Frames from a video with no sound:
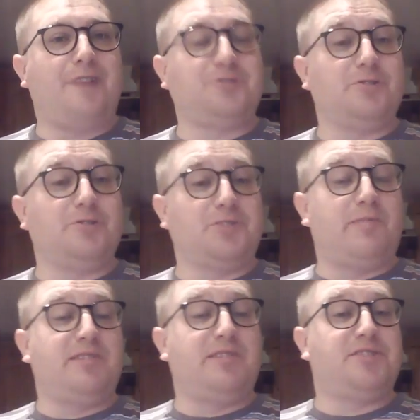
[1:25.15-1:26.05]
I was quite
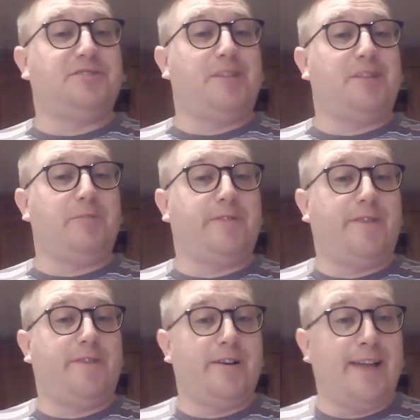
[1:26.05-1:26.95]
surprised I was able to
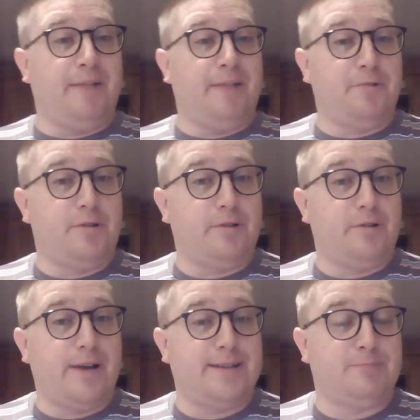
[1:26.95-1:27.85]
find out
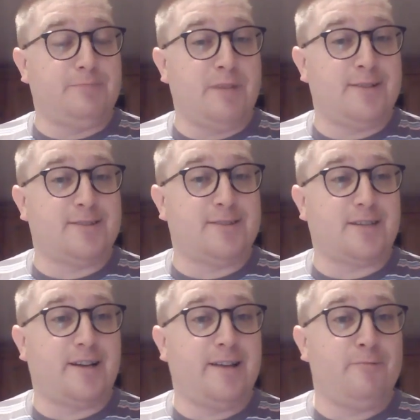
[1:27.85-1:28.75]
as much
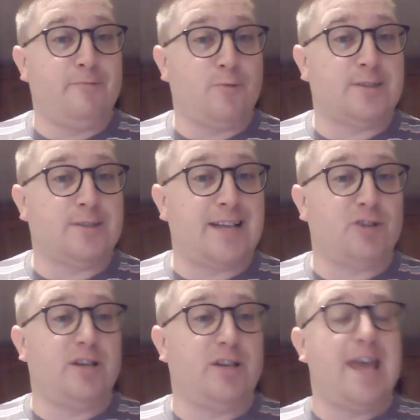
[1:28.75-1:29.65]
as I was
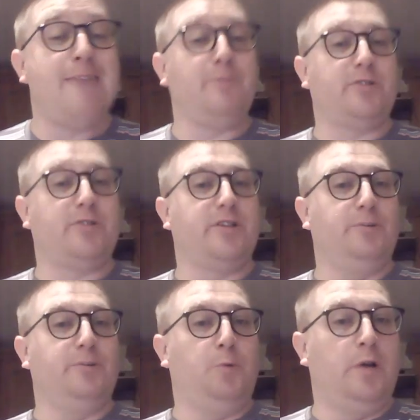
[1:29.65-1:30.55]
actually able
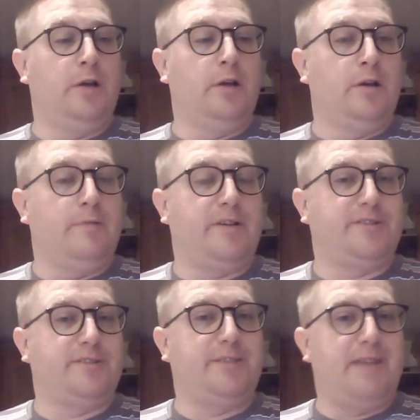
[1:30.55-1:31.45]
to,
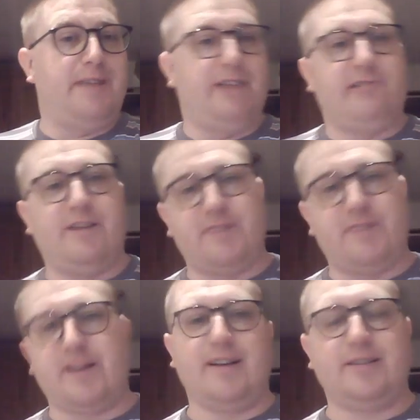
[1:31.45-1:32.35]
because some
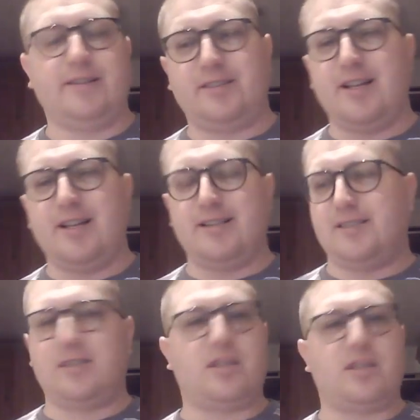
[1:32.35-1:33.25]
aircraft
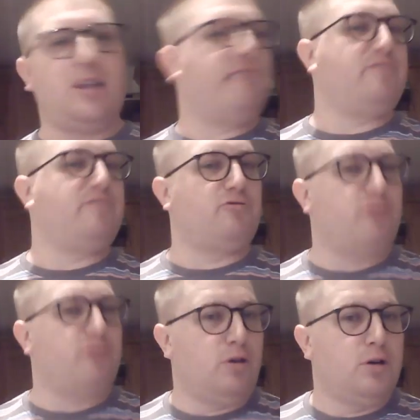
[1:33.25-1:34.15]
it's the luck of the
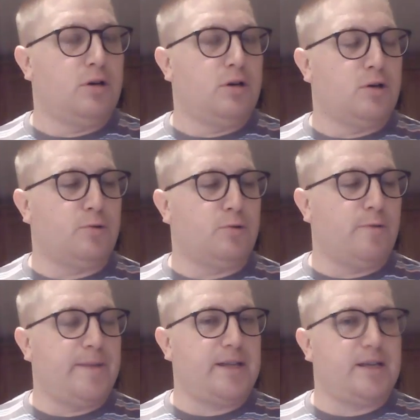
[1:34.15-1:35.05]
draw, or
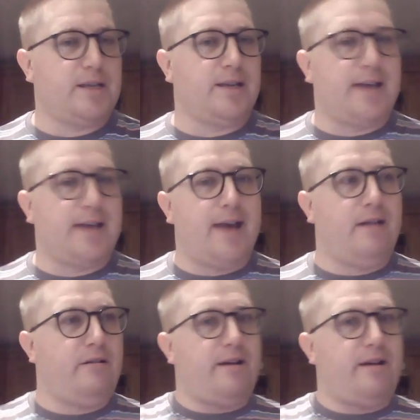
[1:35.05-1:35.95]
one minute you can
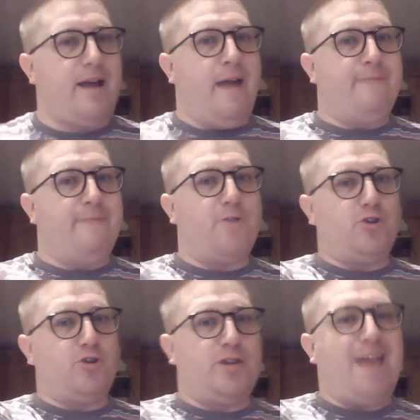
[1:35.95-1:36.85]
get
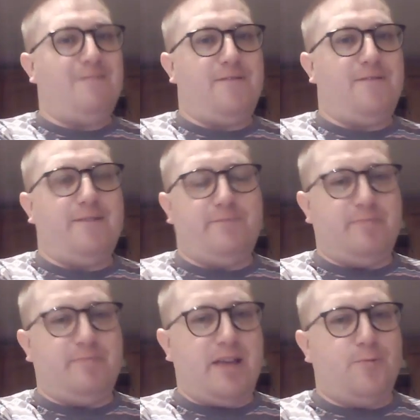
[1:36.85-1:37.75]
virtually everything
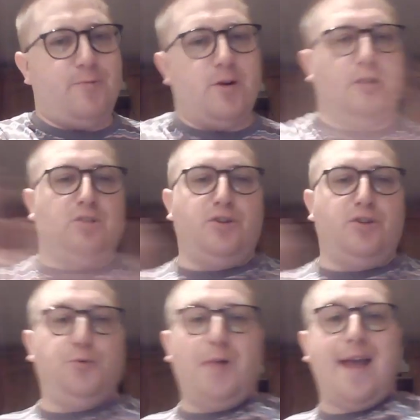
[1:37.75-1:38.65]
from day one
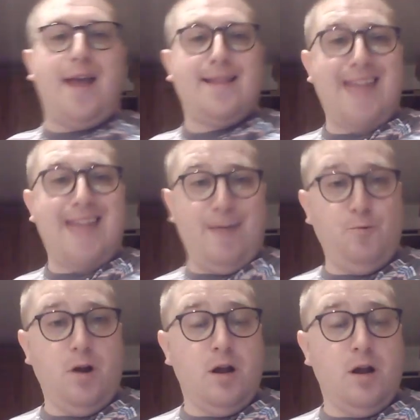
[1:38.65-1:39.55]
to
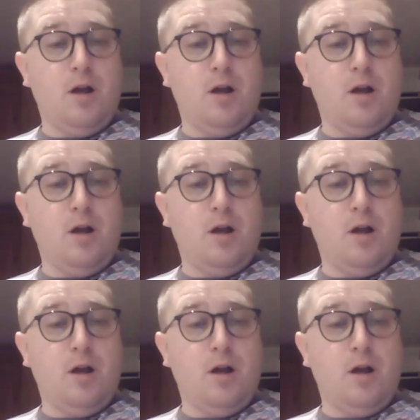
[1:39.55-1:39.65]
now,